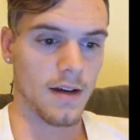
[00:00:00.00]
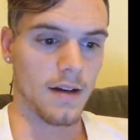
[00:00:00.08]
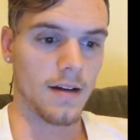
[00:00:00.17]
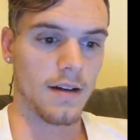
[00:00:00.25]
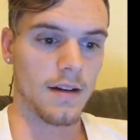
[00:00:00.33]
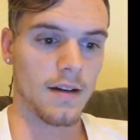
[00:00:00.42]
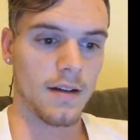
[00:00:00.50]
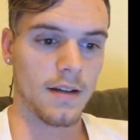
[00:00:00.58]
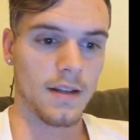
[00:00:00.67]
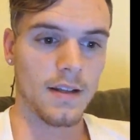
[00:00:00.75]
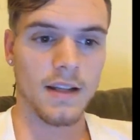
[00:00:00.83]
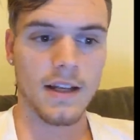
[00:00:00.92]

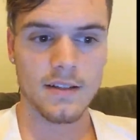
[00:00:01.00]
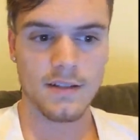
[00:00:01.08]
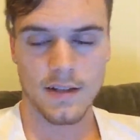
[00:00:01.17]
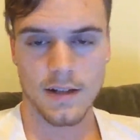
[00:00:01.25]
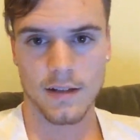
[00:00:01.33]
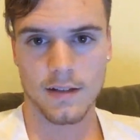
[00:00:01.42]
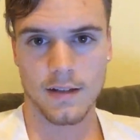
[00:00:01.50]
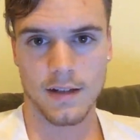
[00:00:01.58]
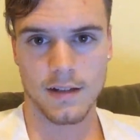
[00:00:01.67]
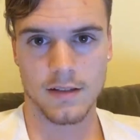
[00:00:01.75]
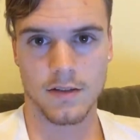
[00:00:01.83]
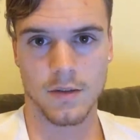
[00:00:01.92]
And the last thing
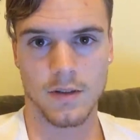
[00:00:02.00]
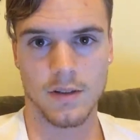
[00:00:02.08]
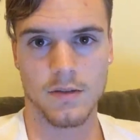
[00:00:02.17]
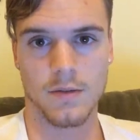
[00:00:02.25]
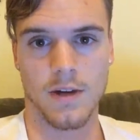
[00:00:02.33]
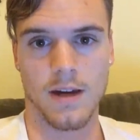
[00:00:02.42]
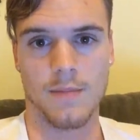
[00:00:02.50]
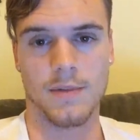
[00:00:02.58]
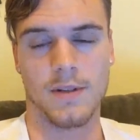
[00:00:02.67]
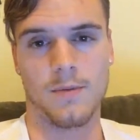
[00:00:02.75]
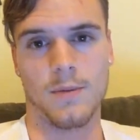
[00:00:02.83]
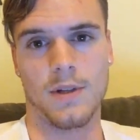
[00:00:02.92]
that is going to
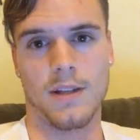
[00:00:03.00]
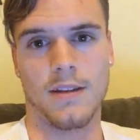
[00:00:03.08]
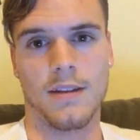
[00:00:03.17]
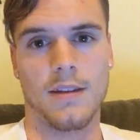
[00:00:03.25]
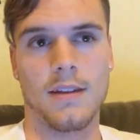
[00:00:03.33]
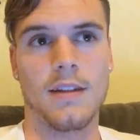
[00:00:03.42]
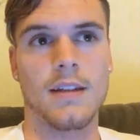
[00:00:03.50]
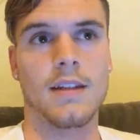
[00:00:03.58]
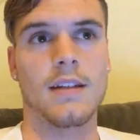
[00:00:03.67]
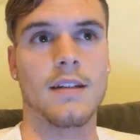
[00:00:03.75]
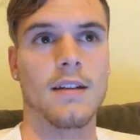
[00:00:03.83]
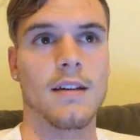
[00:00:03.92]
happen with the
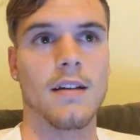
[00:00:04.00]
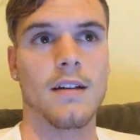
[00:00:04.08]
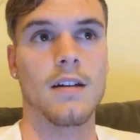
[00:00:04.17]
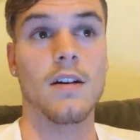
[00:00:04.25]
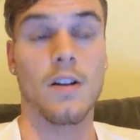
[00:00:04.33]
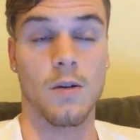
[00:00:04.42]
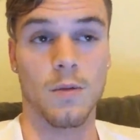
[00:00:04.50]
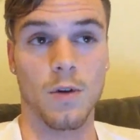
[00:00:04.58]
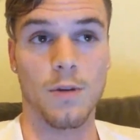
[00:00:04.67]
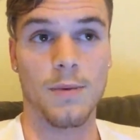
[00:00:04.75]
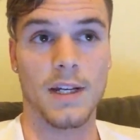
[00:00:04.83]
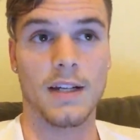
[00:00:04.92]

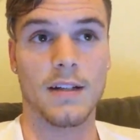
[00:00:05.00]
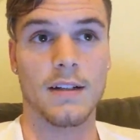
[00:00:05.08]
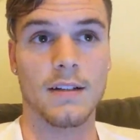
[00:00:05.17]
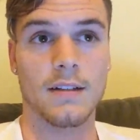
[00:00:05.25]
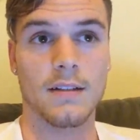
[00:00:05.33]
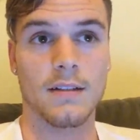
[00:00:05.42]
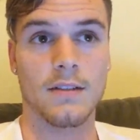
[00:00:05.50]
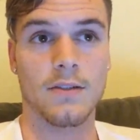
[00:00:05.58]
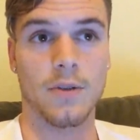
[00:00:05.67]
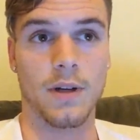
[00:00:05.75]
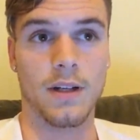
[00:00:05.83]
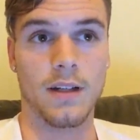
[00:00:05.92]
aerobic
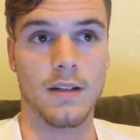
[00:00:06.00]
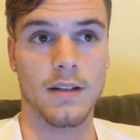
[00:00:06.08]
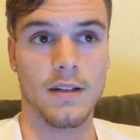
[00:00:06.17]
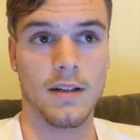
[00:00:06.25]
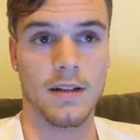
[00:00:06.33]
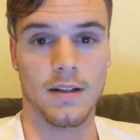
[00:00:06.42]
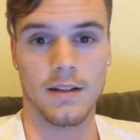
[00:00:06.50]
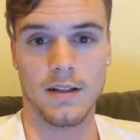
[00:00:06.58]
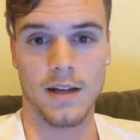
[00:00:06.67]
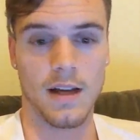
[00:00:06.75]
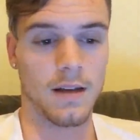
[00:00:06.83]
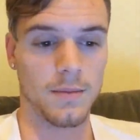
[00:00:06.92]
training and
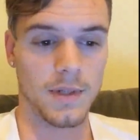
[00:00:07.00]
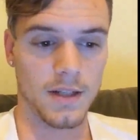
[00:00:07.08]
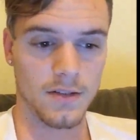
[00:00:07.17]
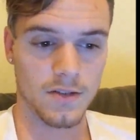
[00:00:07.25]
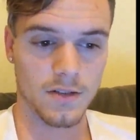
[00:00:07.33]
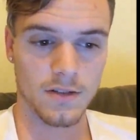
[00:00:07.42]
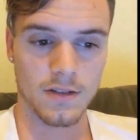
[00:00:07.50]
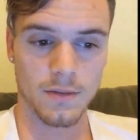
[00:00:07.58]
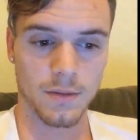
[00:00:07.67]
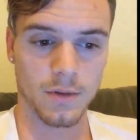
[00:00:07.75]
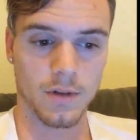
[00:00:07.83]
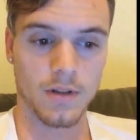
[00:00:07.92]
the adaptations that
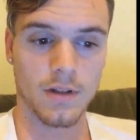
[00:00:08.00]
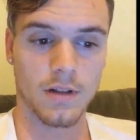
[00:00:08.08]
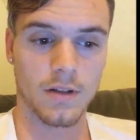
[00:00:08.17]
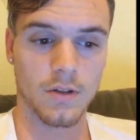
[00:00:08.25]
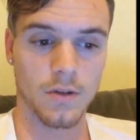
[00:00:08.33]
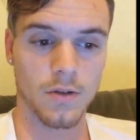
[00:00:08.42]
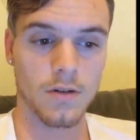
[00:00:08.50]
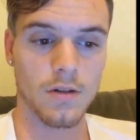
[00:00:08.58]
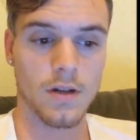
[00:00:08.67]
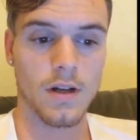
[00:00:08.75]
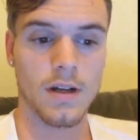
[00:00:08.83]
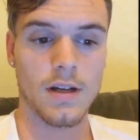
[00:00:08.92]
will occur
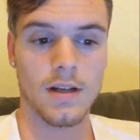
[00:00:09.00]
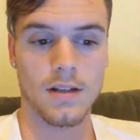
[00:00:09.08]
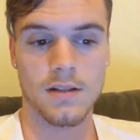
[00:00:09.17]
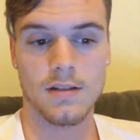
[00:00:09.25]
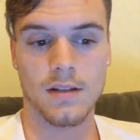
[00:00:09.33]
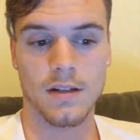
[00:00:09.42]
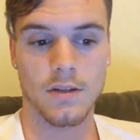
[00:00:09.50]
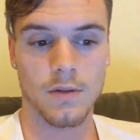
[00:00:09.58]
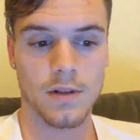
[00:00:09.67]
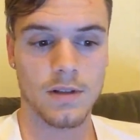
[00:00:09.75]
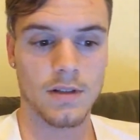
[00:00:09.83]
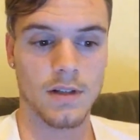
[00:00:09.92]
is an
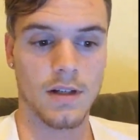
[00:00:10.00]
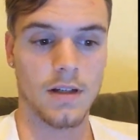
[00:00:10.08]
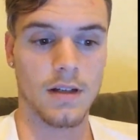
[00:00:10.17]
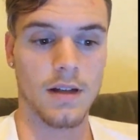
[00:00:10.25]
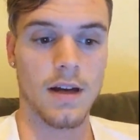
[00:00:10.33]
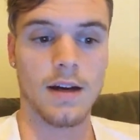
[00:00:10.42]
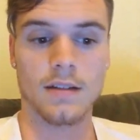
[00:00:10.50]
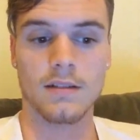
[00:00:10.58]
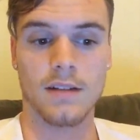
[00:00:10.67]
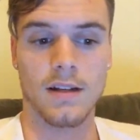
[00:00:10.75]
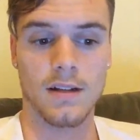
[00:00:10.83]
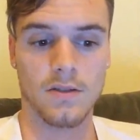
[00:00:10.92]
increase in
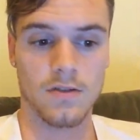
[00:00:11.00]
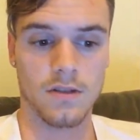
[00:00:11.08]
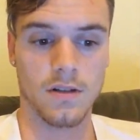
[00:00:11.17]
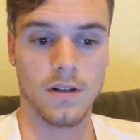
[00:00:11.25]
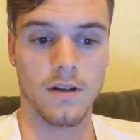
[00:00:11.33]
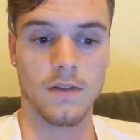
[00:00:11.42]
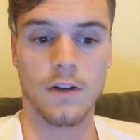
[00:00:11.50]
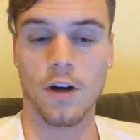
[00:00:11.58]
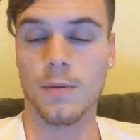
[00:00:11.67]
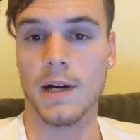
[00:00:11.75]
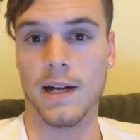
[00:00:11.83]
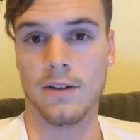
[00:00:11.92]
oxidation of
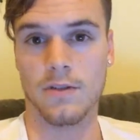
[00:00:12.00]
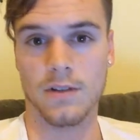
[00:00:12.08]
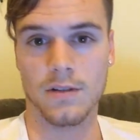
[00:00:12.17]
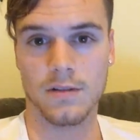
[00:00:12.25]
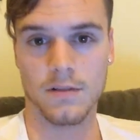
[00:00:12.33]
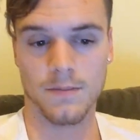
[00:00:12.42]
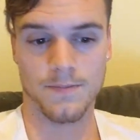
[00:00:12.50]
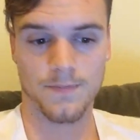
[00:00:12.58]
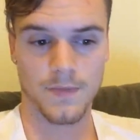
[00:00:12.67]
carbohydrates.